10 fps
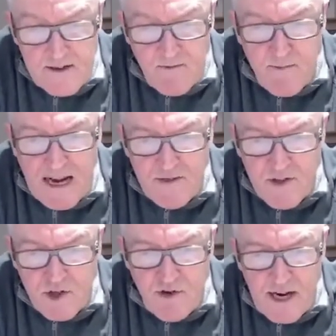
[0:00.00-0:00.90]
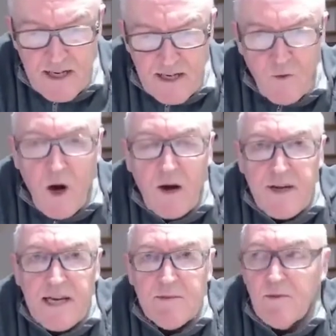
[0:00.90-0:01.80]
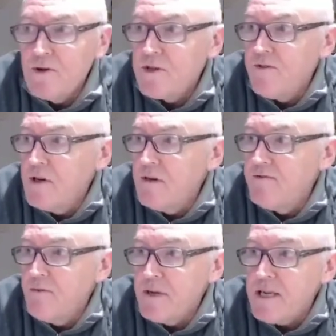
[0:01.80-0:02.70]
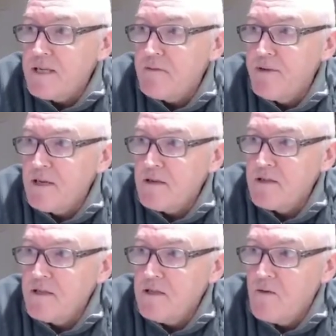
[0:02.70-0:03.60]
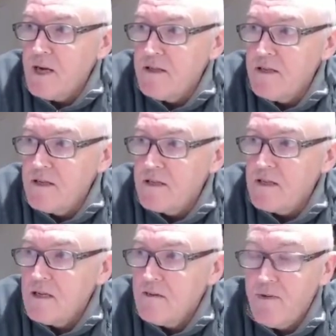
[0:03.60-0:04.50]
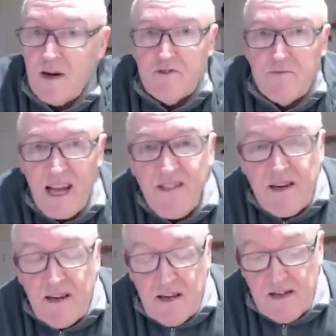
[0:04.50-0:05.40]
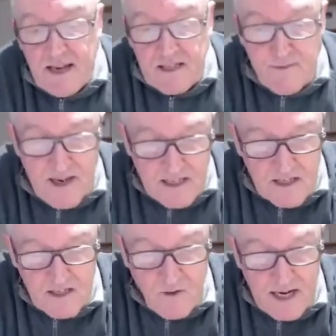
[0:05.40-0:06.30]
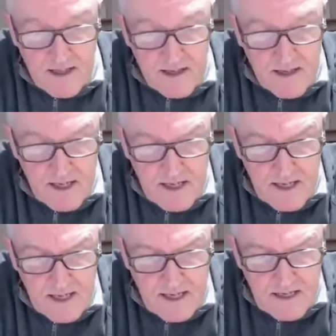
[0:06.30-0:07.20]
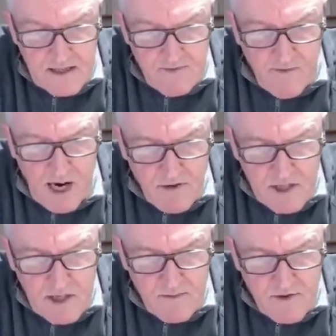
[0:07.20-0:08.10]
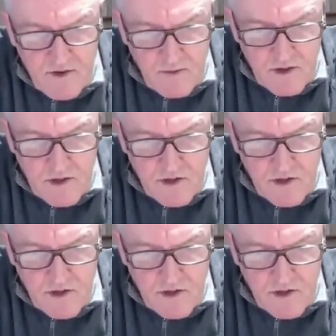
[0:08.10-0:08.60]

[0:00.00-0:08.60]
they've banned the trade in wild animals for meat, because this is where these, apart from human aspects, this is where the virus comes from.